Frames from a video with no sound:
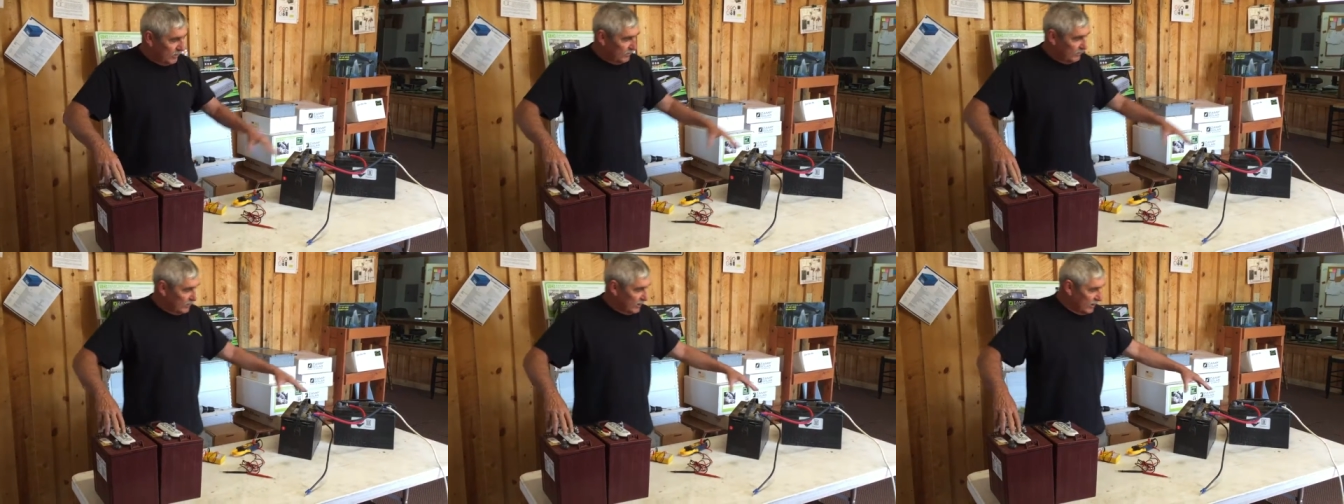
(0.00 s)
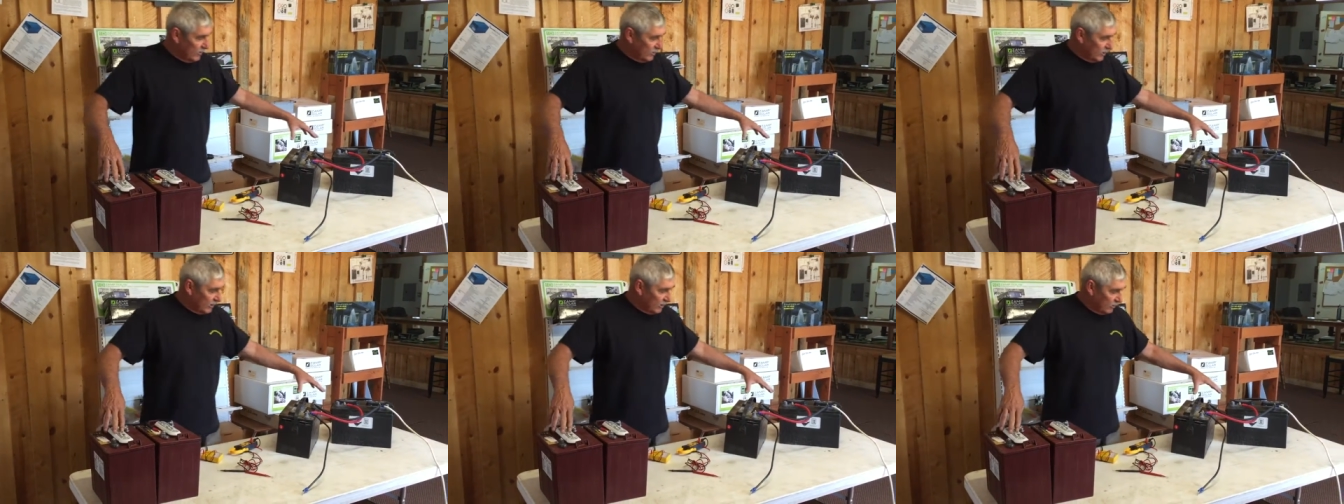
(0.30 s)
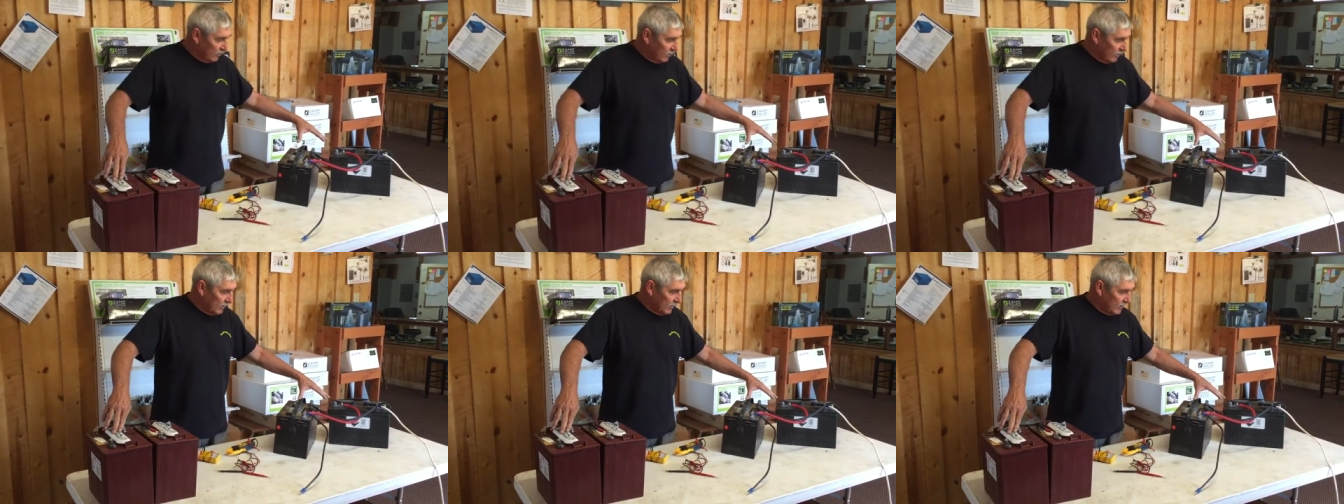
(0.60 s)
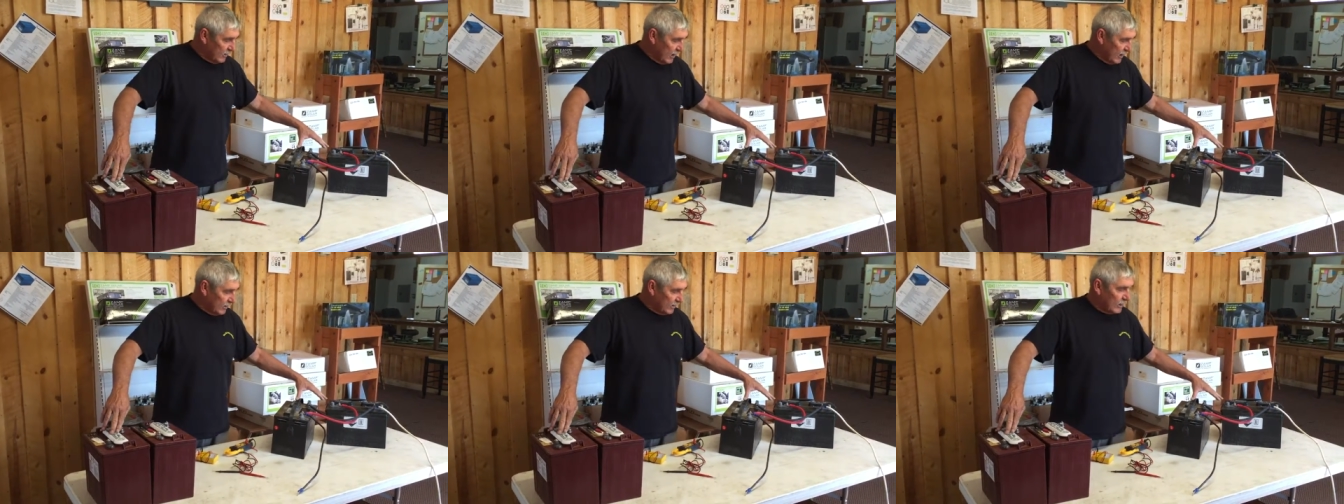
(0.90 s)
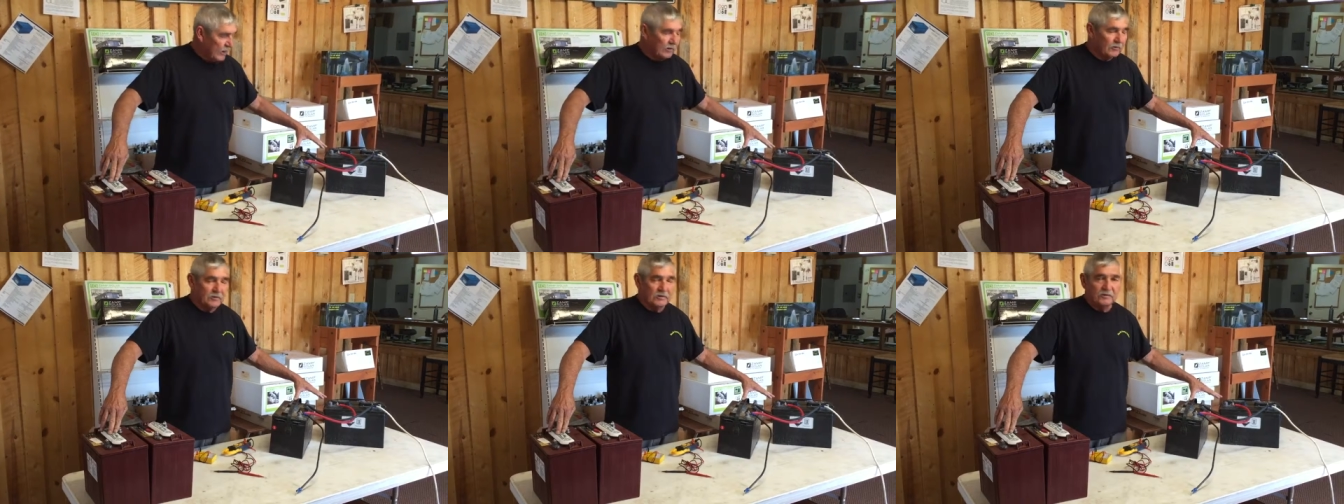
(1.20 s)
These here you can only
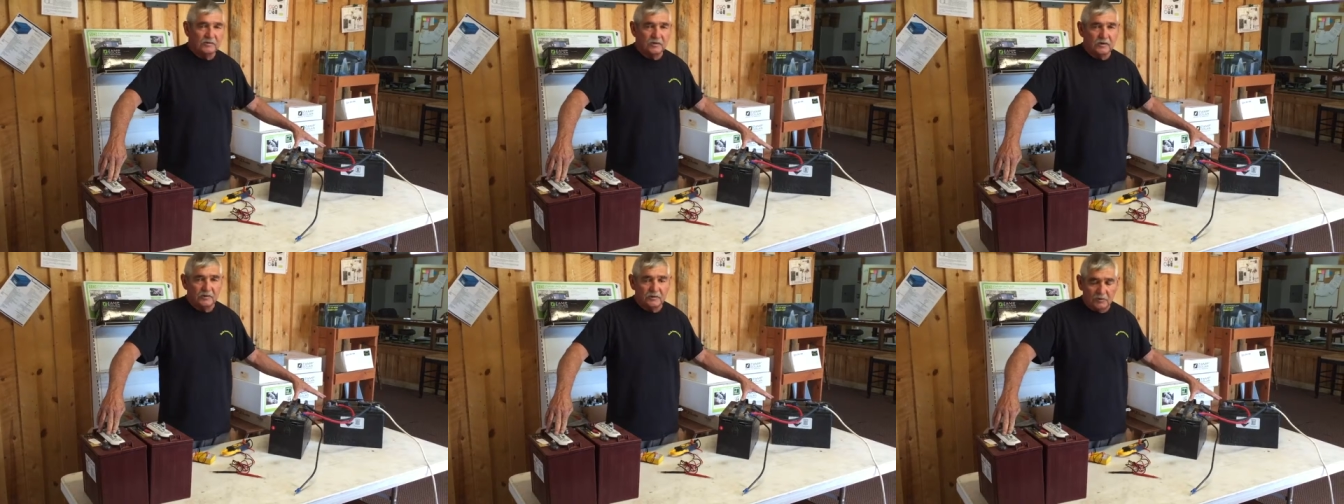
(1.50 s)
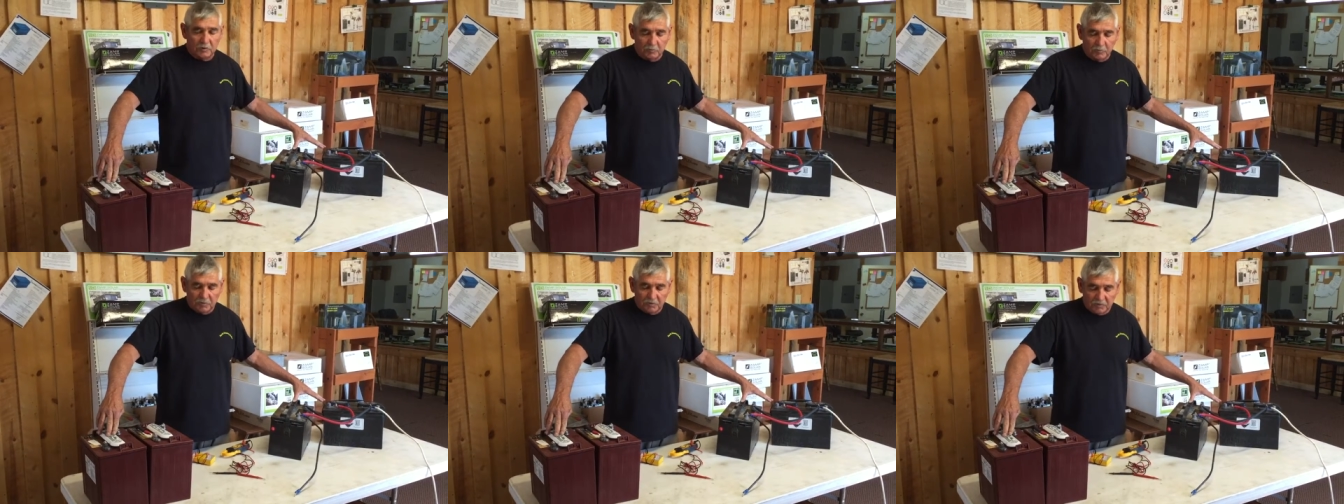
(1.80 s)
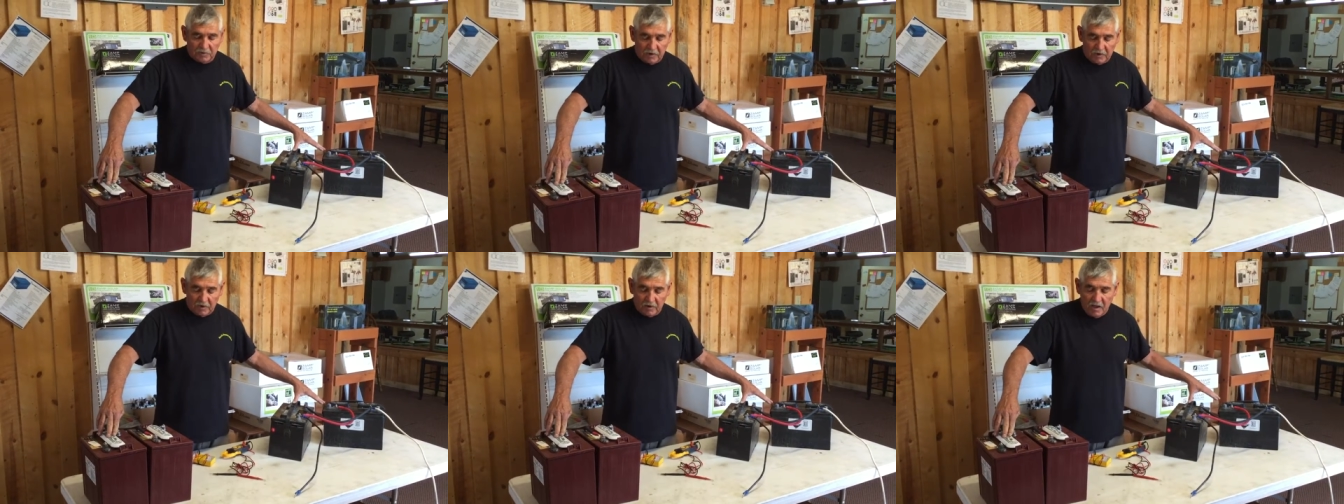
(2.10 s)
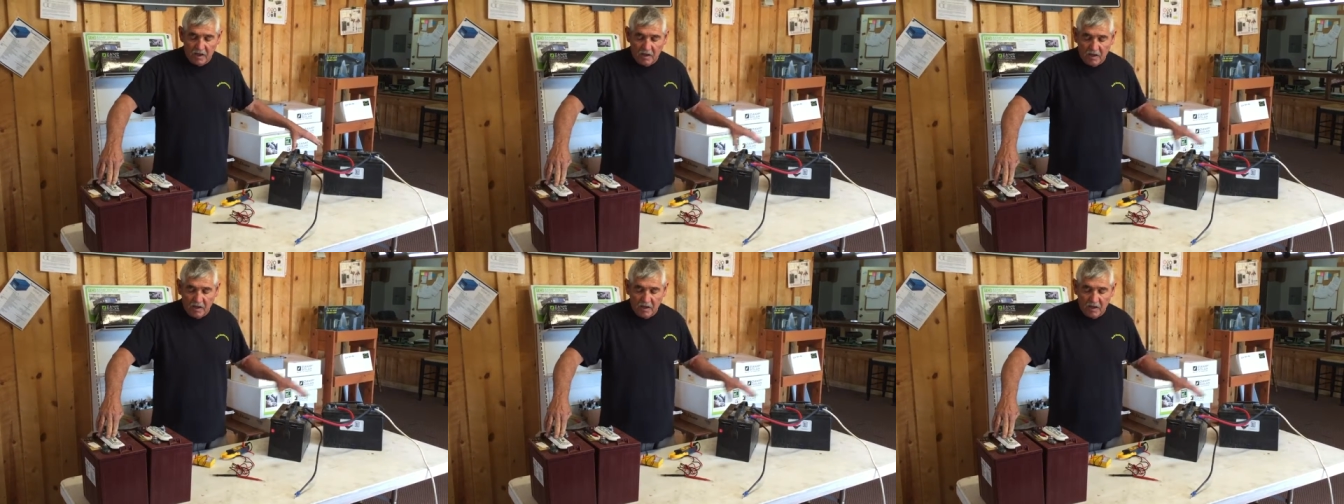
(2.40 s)
take down to 60%.